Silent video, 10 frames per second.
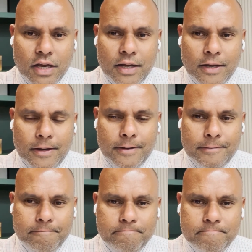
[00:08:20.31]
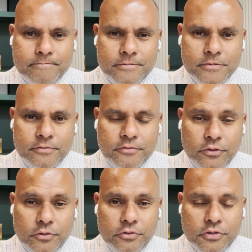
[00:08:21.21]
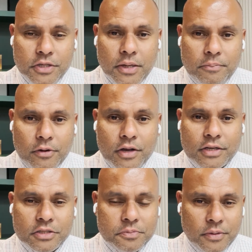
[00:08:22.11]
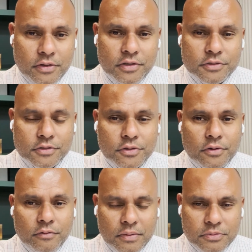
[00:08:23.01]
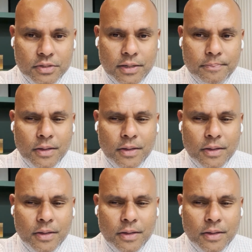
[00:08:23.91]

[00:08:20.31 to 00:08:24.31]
for you to share product experiences on a website.